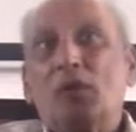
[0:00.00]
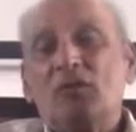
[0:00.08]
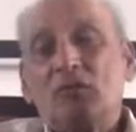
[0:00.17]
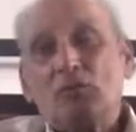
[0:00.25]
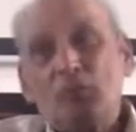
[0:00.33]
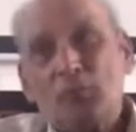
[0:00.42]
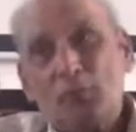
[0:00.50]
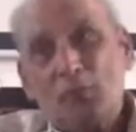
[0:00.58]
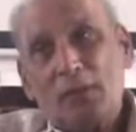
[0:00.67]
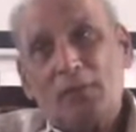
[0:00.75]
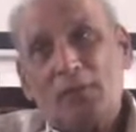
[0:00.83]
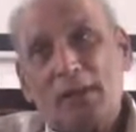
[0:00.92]
1 to
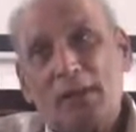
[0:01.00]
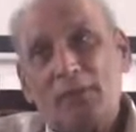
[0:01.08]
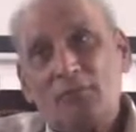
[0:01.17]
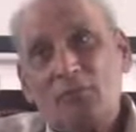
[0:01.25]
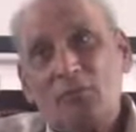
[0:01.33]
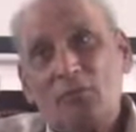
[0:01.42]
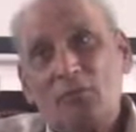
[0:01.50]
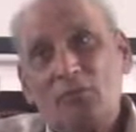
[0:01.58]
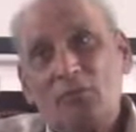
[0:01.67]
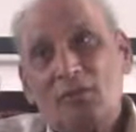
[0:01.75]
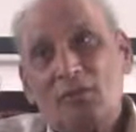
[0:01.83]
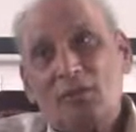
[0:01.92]
45
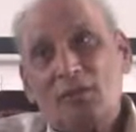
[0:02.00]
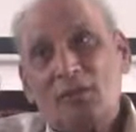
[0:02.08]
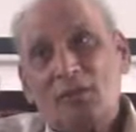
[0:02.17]
to,